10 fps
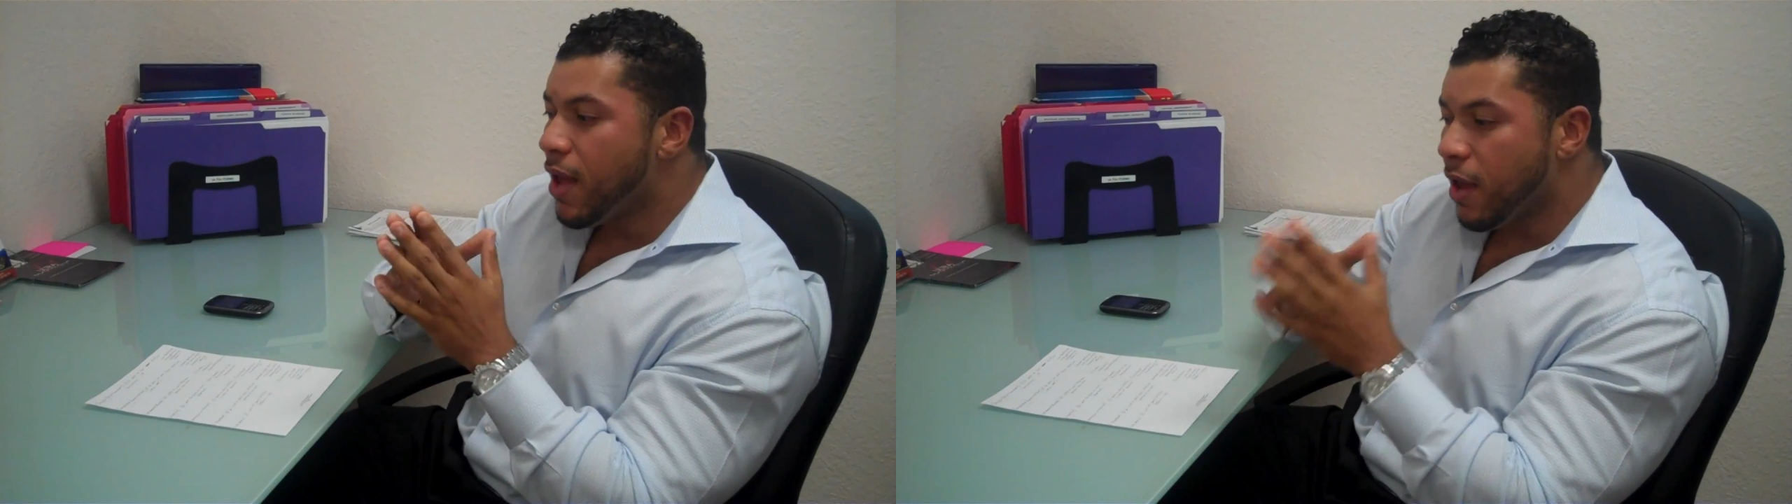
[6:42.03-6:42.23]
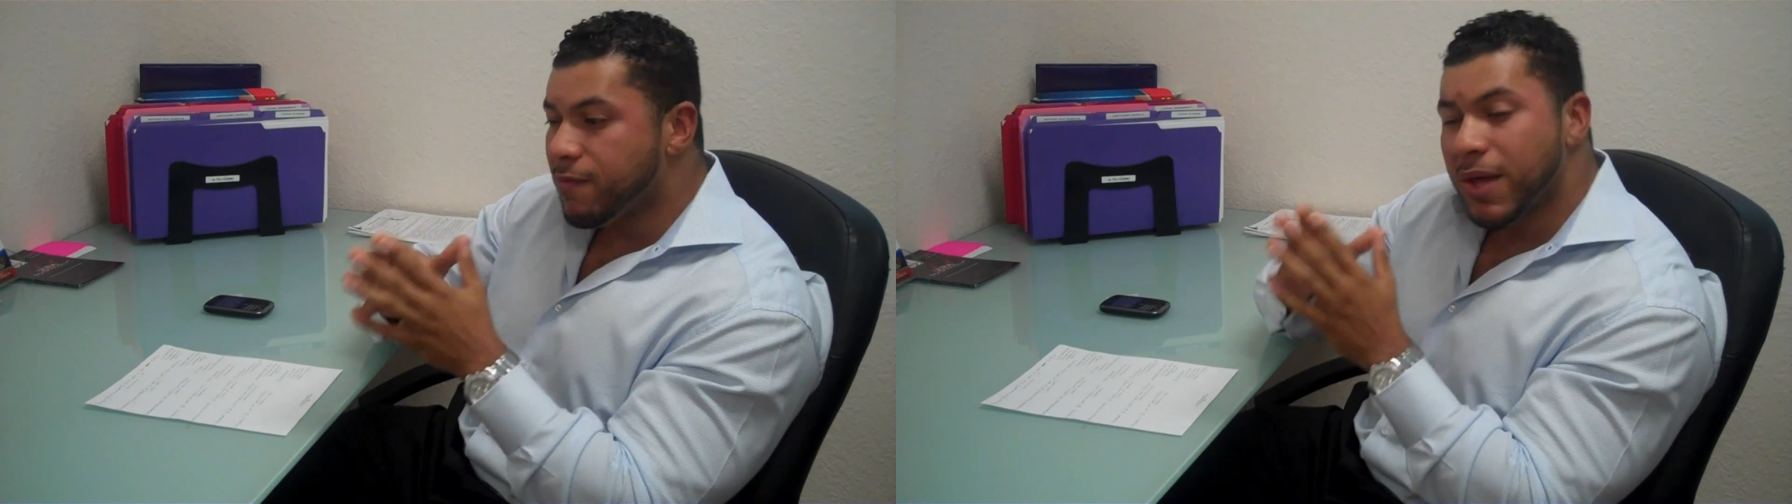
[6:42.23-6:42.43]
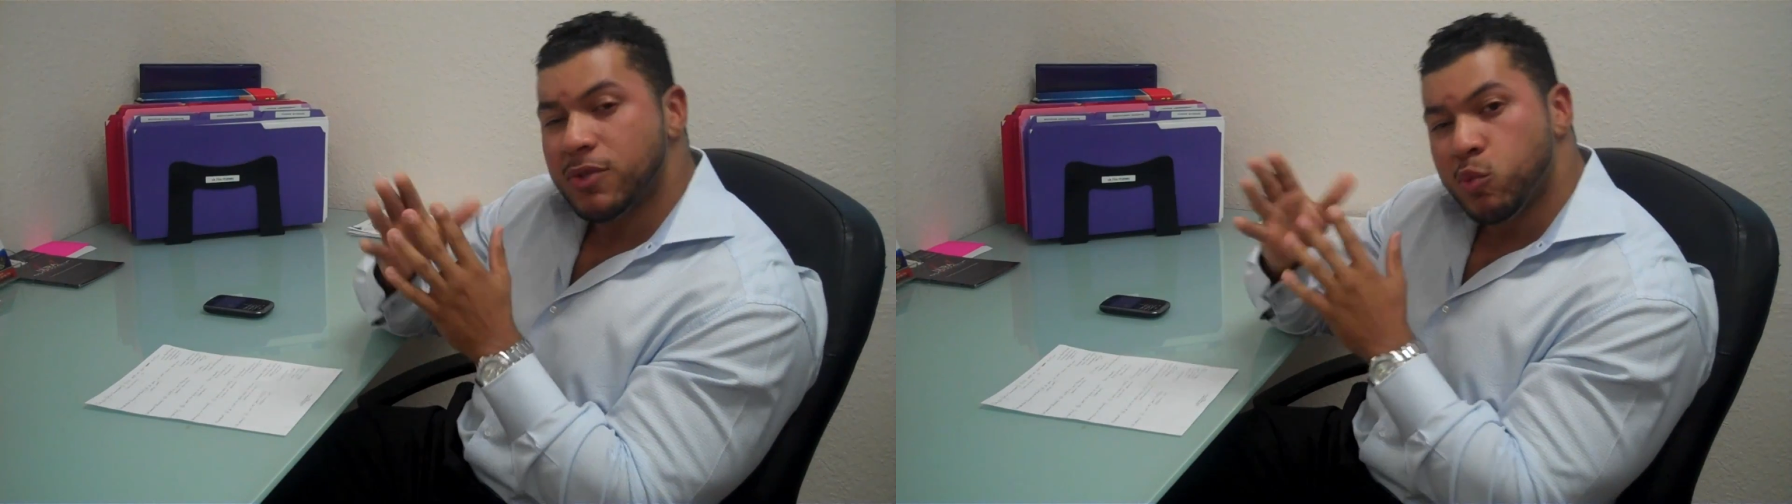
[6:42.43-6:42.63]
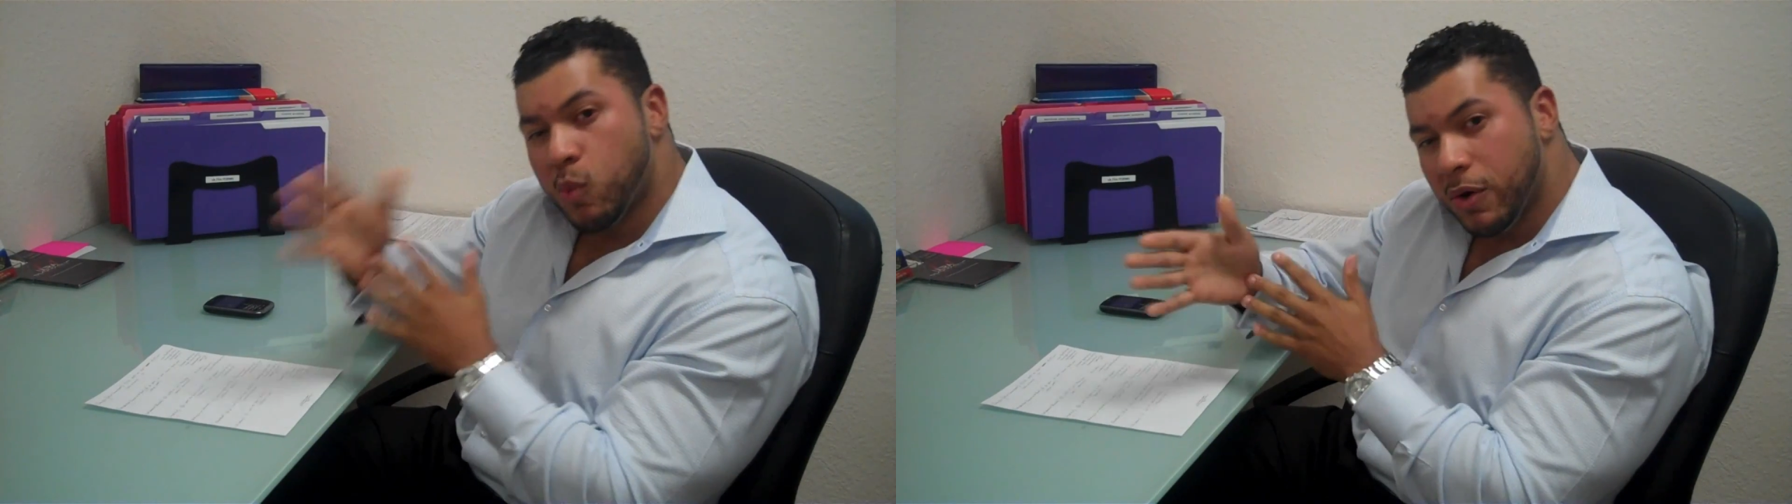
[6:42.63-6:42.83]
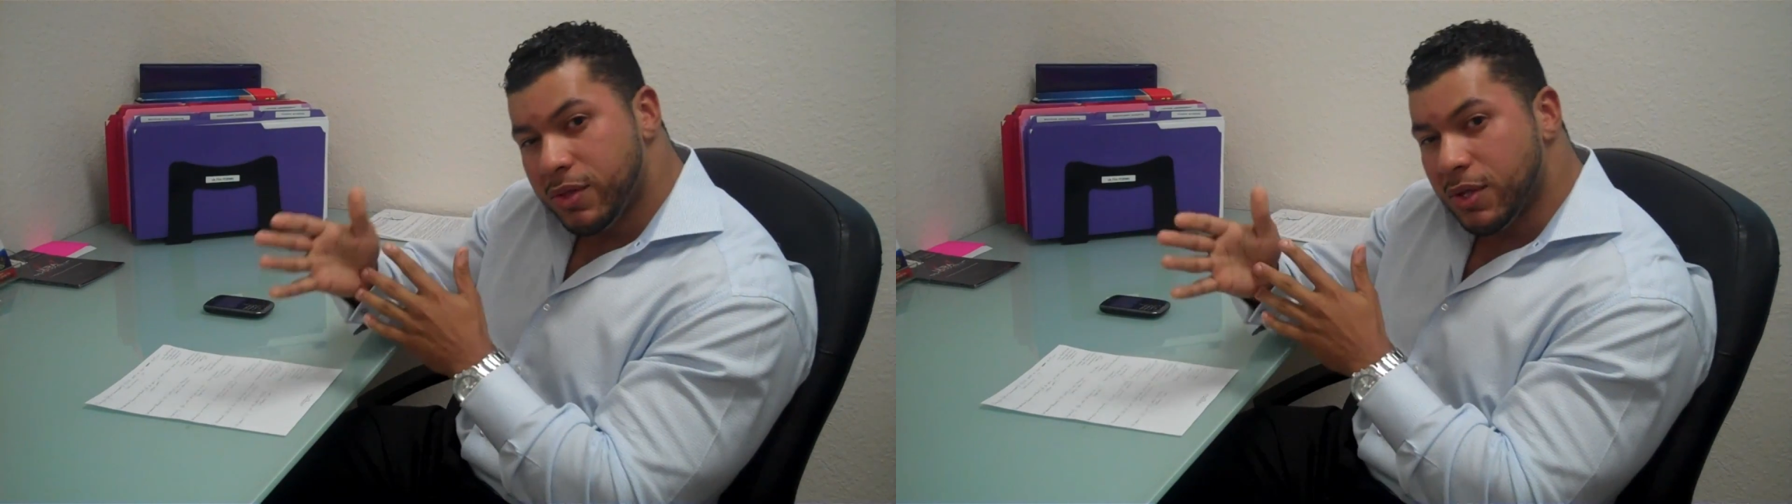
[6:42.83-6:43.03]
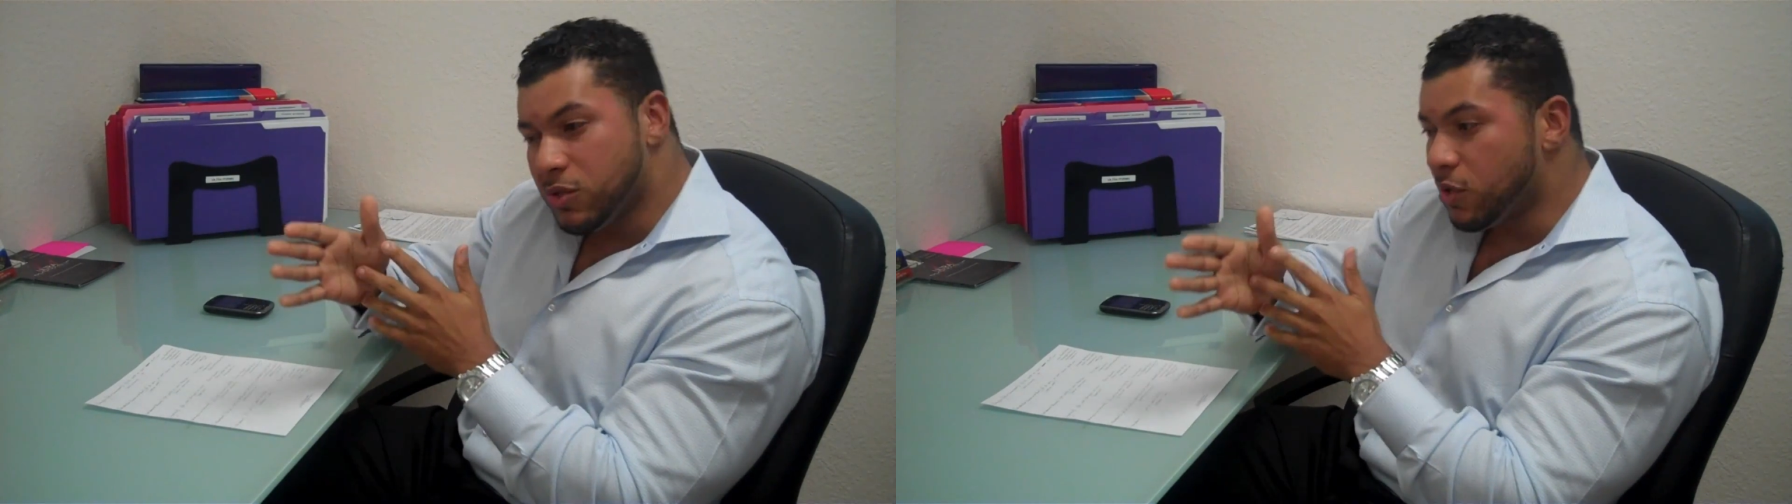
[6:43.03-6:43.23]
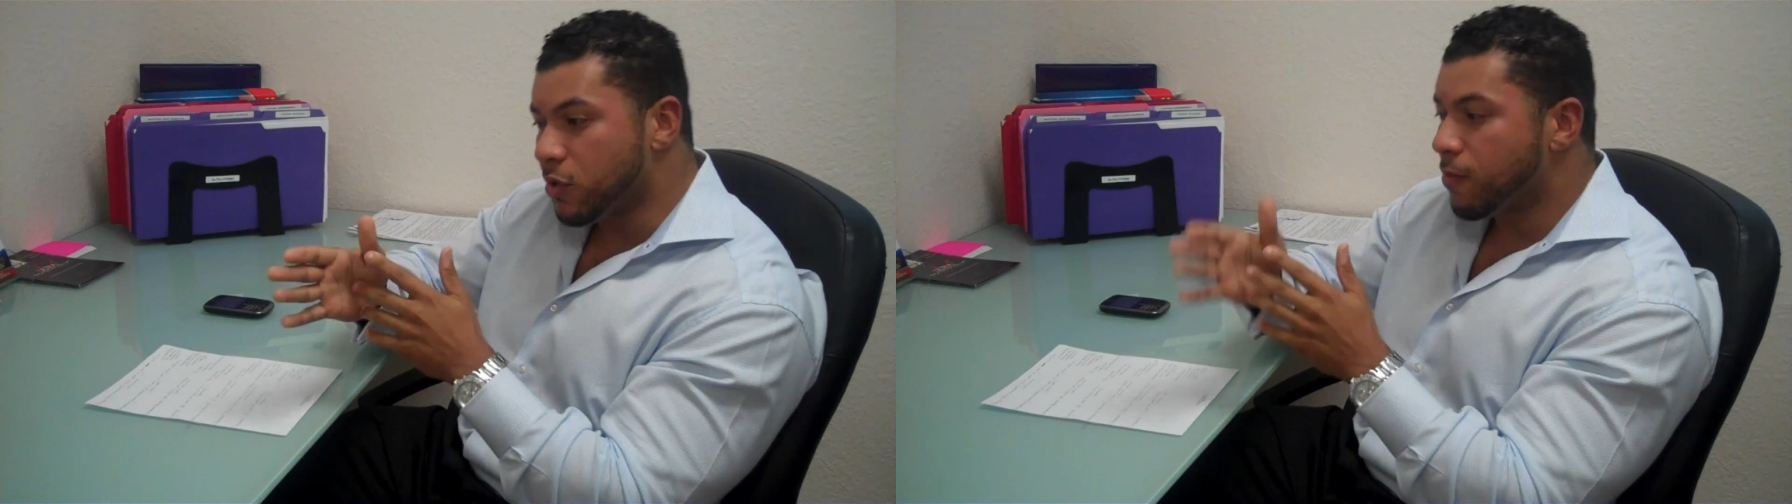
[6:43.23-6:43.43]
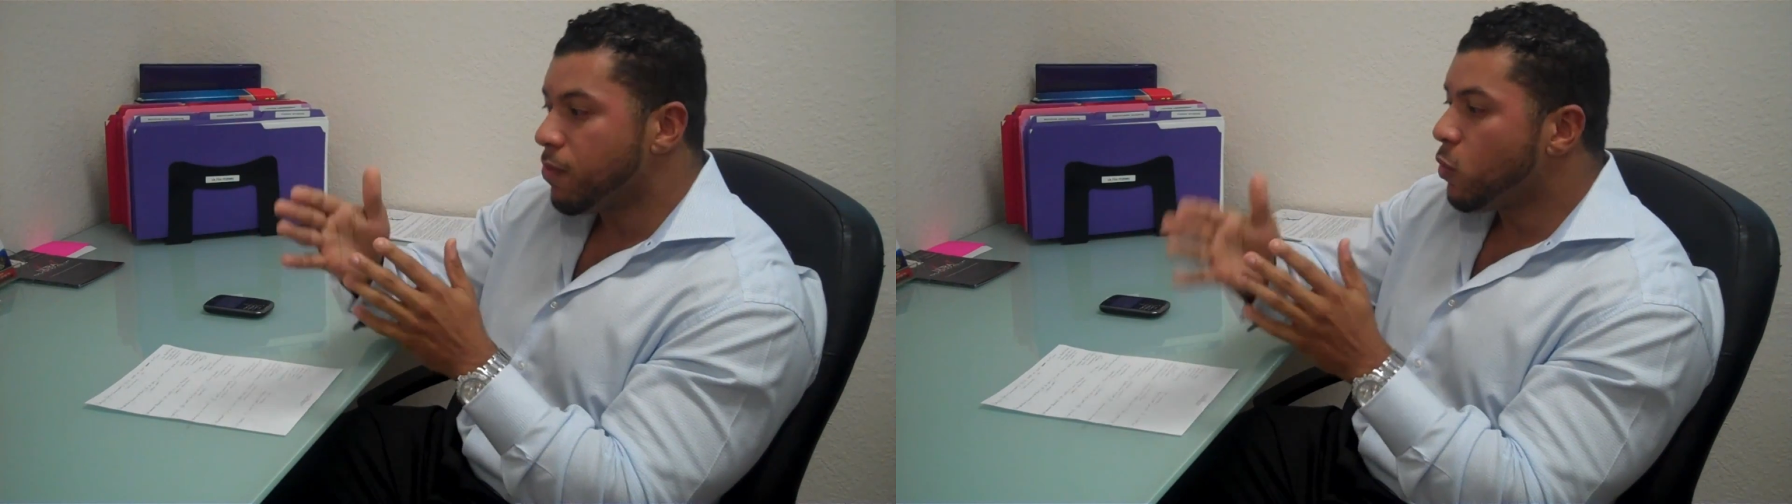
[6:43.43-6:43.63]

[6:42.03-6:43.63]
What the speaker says: if that's worth it to you.